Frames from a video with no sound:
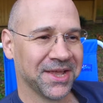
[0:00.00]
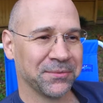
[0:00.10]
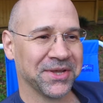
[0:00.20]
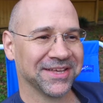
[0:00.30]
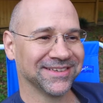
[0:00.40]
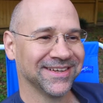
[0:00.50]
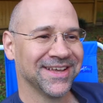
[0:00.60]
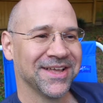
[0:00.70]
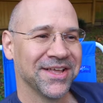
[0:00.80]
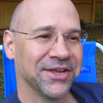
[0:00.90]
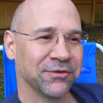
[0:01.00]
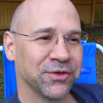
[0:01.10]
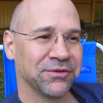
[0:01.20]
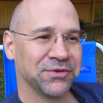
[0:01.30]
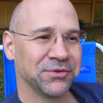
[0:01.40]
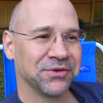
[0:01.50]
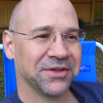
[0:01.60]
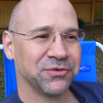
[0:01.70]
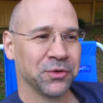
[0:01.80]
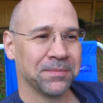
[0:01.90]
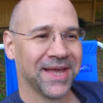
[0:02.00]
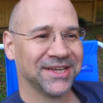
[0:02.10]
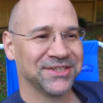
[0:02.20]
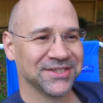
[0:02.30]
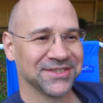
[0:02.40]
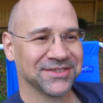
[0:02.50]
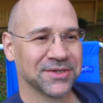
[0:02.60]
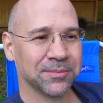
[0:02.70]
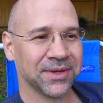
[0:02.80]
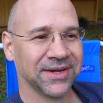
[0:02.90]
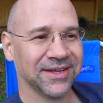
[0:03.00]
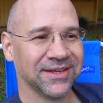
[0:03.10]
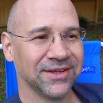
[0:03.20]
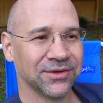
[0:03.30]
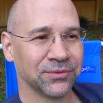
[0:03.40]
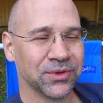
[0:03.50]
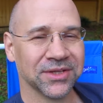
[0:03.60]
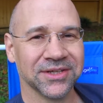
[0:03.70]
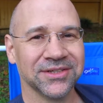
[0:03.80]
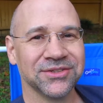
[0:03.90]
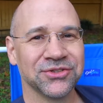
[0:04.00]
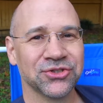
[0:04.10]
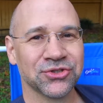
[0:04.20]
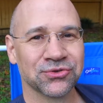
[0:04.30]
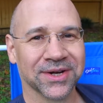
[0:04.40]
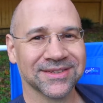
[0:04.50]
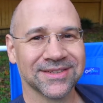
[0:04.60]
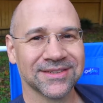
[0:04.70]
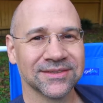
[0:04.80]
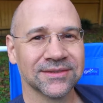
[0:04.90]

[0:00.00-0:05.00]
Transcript: And we can, if you imagine somebody in a really strict